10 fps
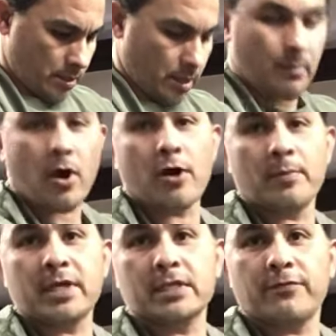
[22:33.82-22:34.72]
And by all
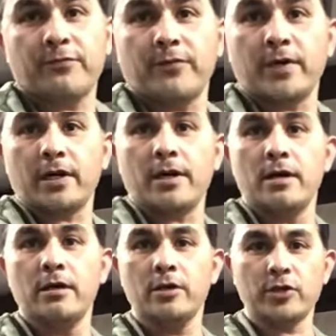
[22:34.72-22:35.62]
means, if
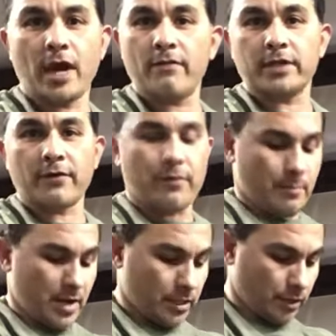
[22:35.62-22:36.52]
you have a different
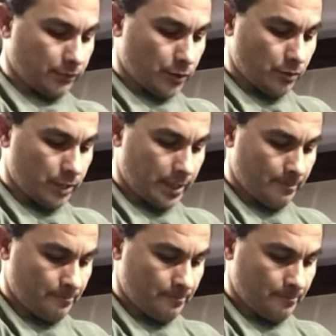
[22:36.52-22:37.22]
method of doing it,